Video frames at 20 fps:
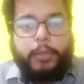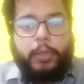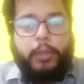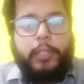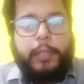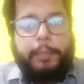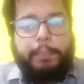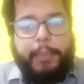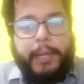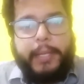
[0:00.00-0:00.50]
So
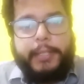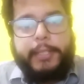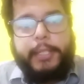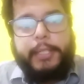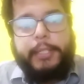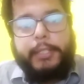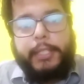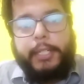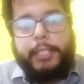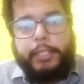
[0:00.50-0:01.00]
the
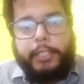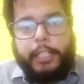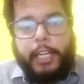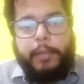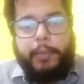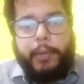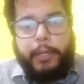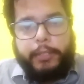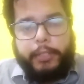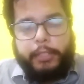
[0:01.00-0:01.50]
peasants and
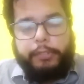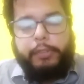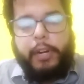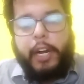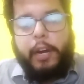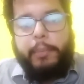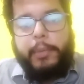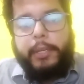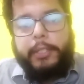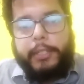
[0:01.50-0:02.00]
tribals, the
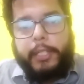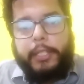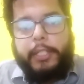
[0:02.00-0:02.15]
farmers